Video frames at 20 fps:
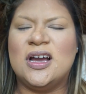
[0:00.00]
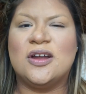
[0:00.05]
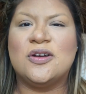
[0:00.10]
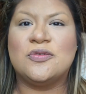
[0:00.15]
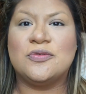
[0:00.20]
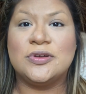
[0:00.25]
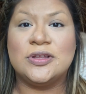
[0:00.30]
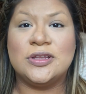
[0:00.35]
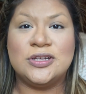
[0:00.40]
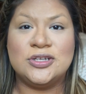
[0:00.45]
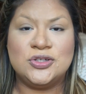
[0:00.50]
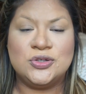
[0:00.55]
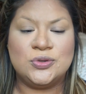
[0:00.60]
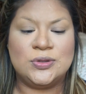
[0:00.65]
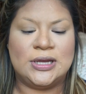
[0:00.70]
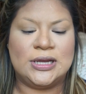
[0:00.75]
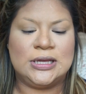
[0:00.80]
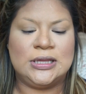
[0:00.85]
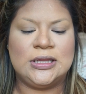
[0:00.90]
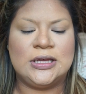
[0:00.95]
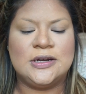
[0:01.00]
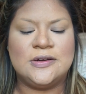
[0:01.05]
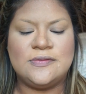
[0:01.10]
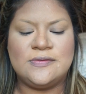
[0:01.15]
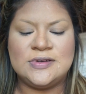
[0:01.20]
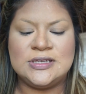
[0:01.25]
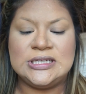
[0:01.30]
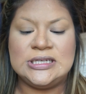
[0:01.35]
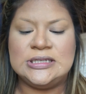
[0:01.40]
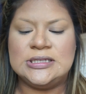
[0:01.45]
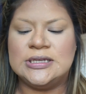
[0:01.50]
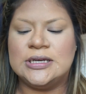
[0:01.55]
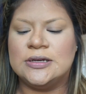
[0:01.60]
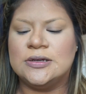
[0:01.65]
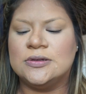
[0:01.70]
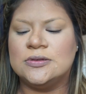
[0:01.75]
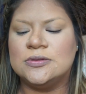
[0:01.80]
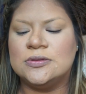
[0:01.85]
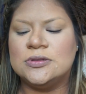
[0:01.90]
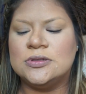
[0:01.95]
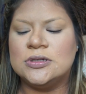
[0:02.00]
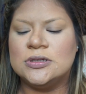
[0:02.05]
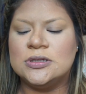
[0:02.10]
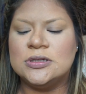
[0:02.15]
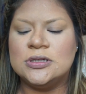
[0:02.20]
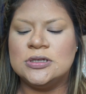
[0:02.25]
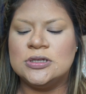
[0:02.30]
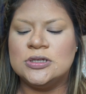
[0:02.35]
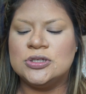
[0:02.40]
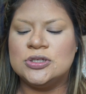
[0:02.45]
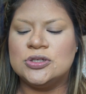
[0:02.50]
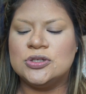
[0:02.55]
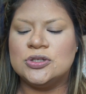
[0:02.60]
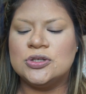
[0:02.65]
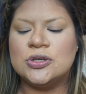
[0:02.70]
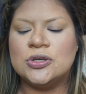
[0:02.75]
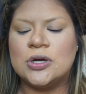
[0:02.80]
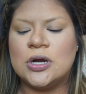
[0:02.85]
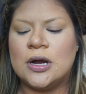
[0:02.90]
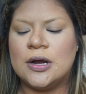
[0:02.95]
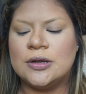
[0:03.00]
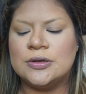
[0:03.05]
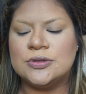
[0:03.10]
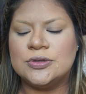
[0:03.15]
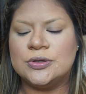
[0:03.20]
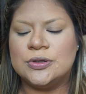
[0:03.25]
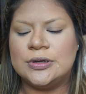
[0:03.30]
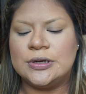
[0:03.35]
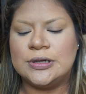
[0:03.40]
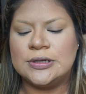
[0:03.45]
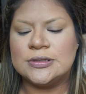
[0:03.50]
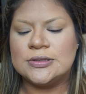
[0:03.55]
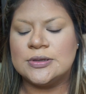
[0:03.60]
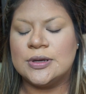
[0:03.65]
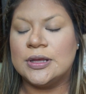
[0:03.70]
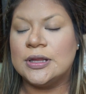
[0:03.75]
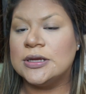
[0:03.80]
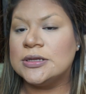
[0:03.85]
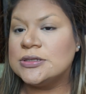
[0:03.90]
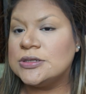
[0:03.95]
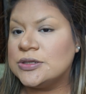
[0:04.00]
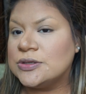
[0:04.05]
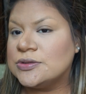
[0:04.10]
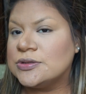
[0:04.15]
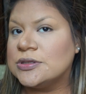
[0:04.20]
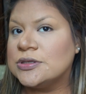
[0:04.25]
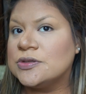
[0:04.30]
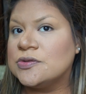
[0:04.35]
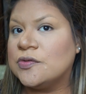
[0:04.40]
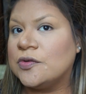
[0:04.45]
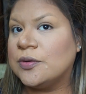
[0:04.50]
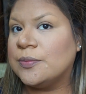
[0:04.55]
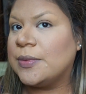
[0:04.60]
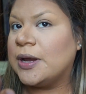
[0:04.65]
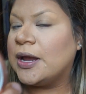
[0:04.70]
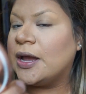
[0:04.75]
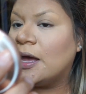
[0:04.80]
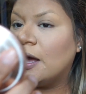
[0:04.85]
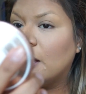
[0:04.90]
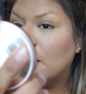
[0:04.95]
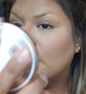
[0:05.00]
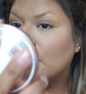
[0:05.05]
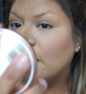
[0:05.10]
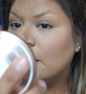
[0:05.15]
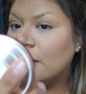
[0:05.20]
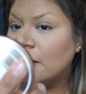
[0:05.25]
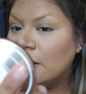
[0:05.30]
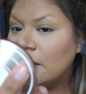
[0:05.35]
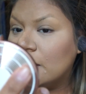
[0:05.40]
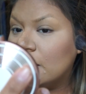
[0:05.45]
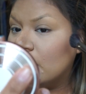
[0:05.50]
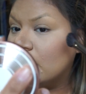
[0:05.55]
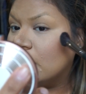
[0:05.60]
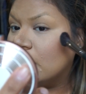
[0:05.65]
I don't really do like a lot of detailed contouring, so I like to use this for my highlight.